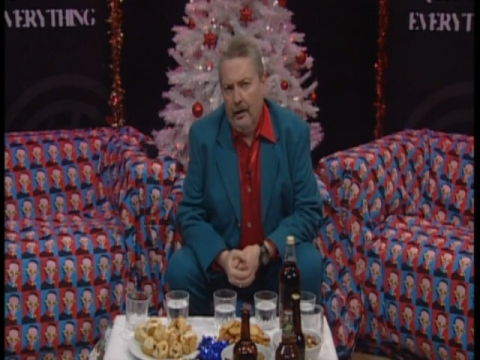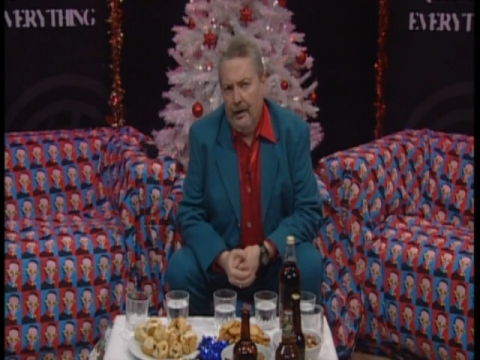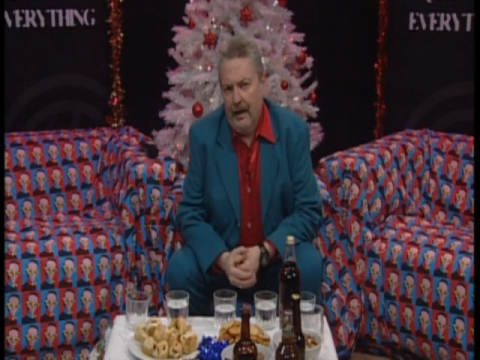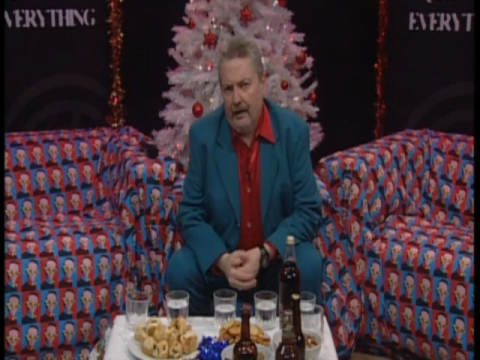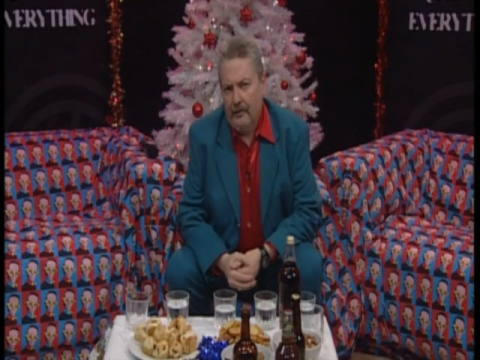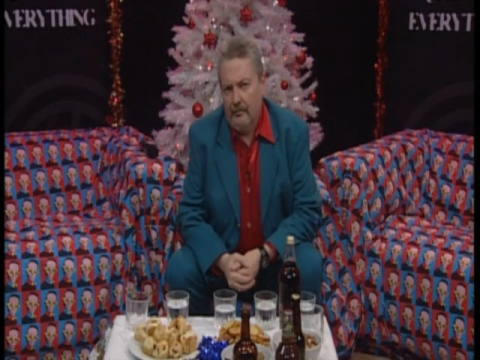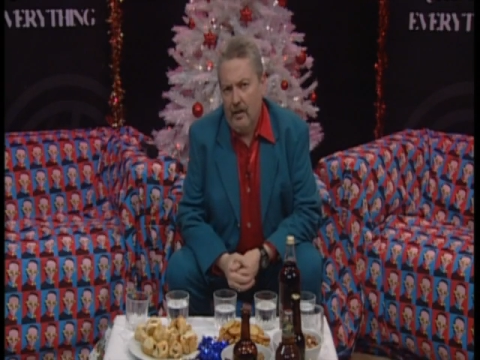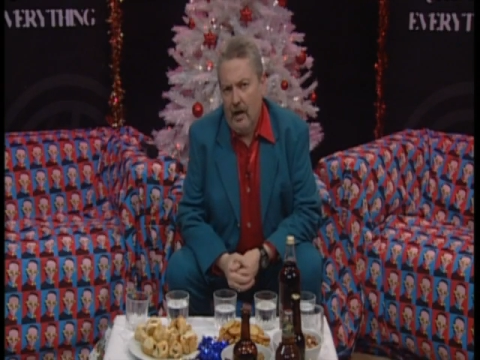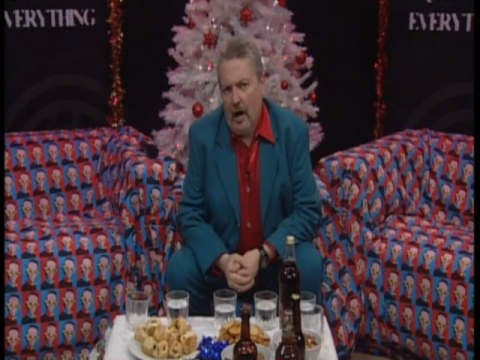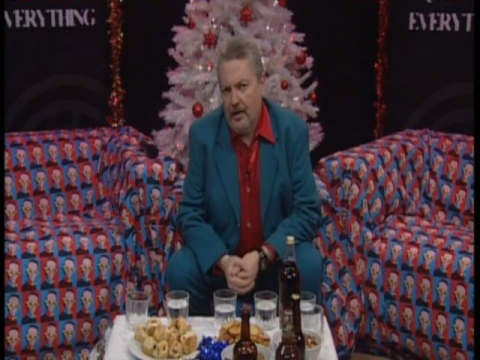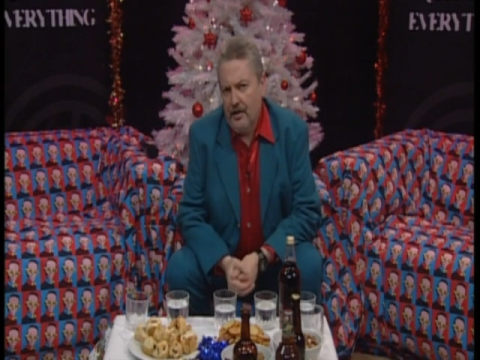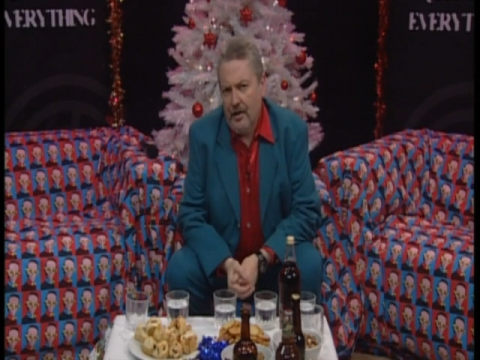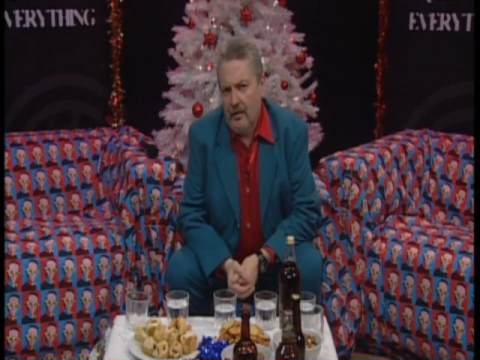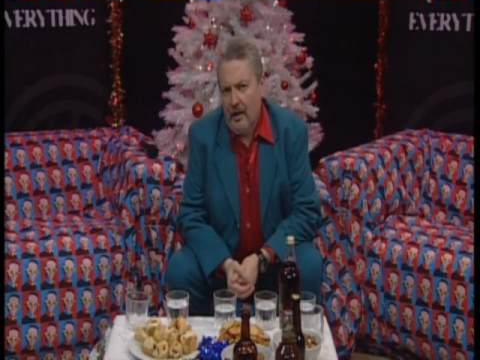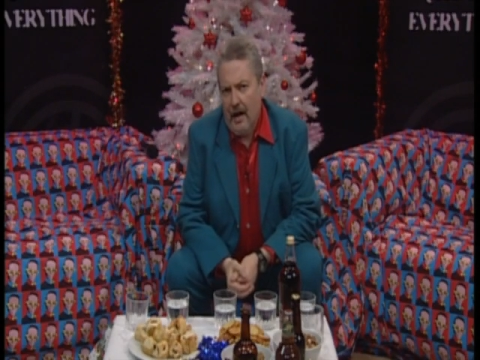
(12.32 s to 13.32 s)
Now, I
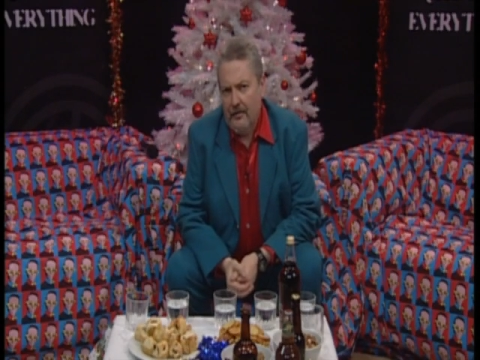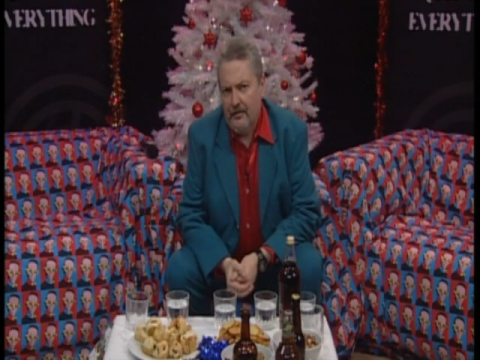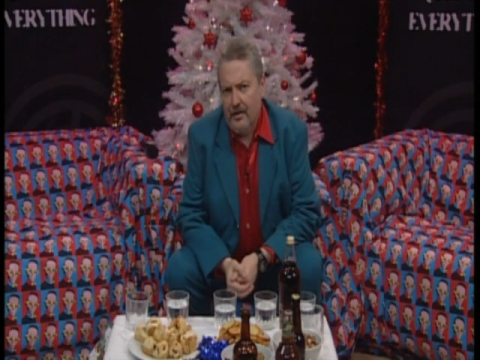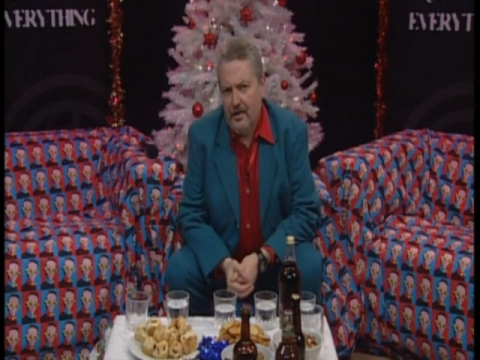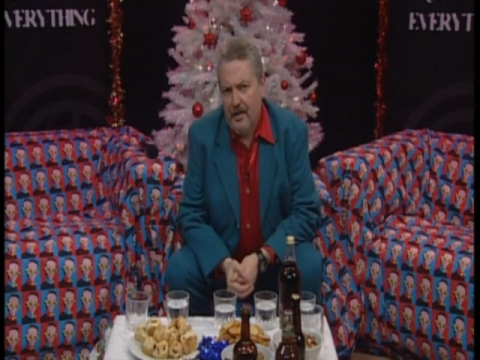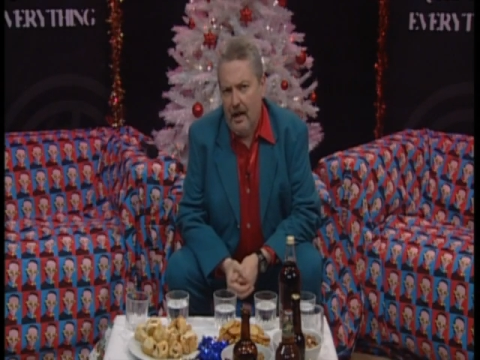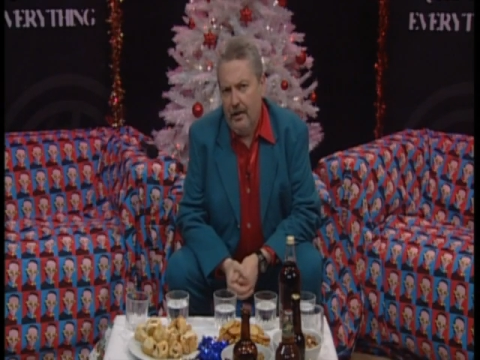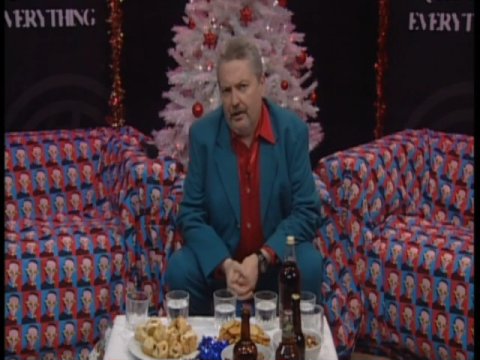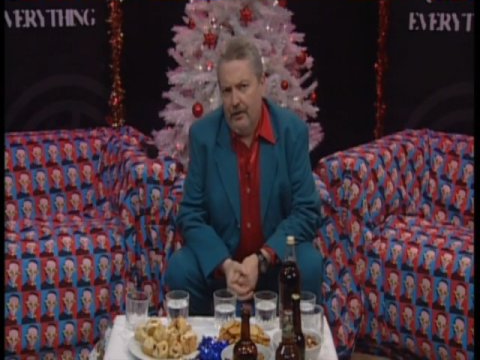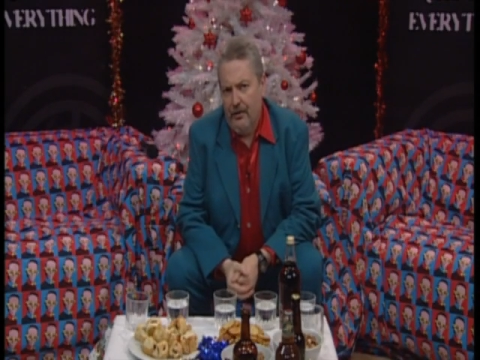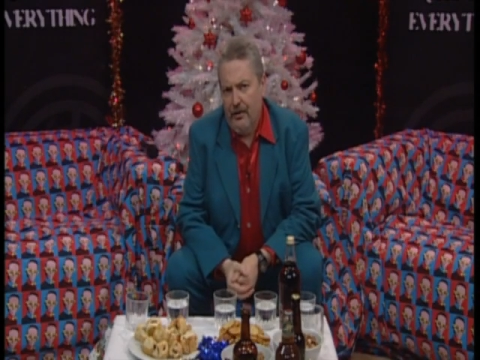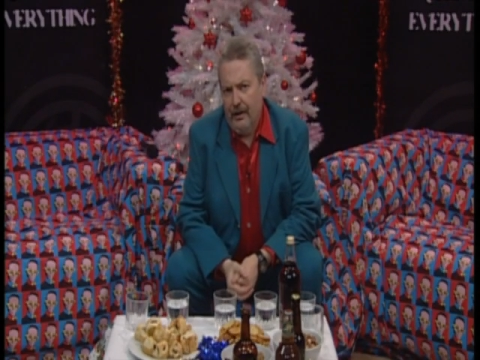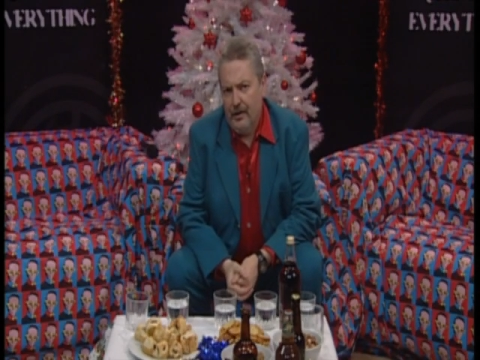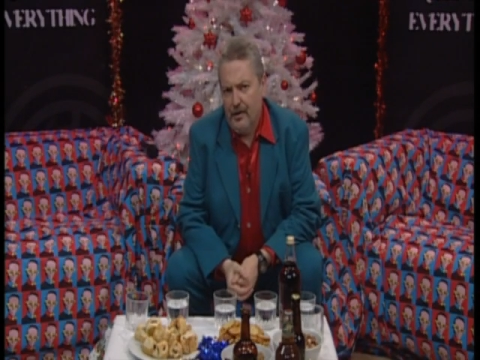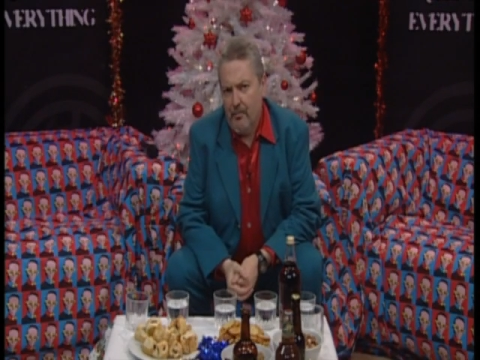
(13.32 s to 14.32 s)
don't have to tell you
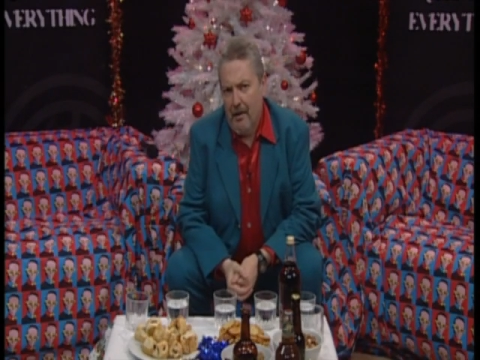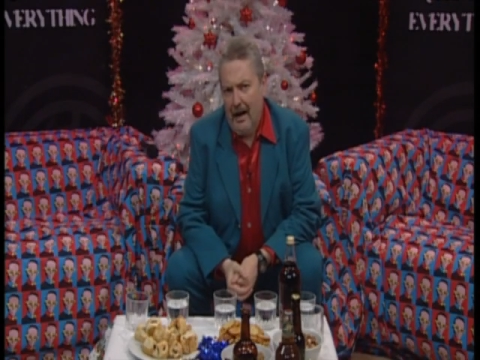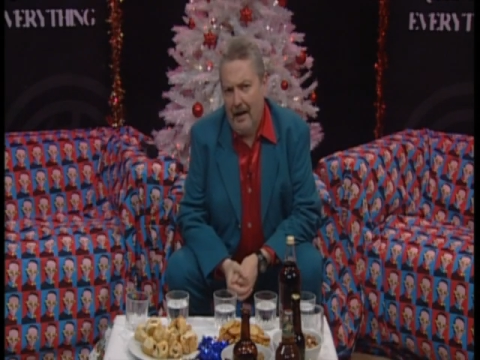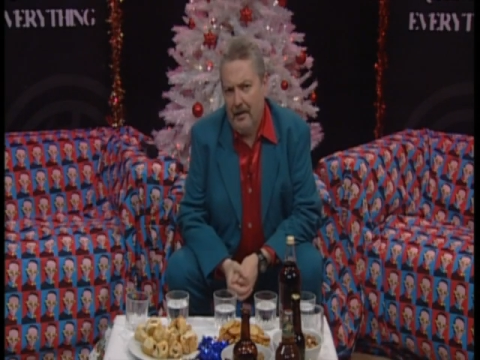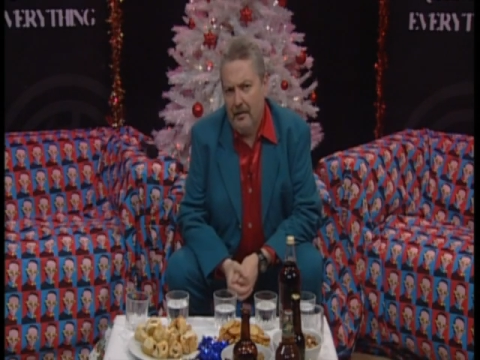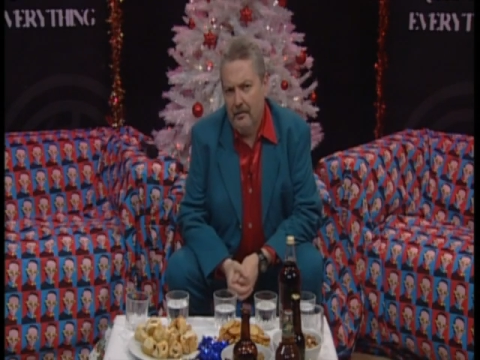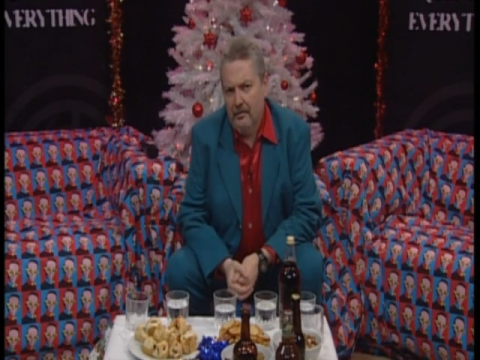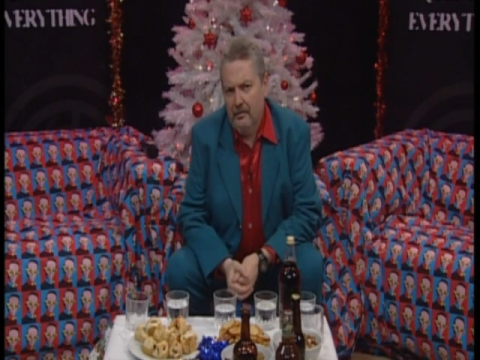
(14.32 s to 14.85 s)
things are bad.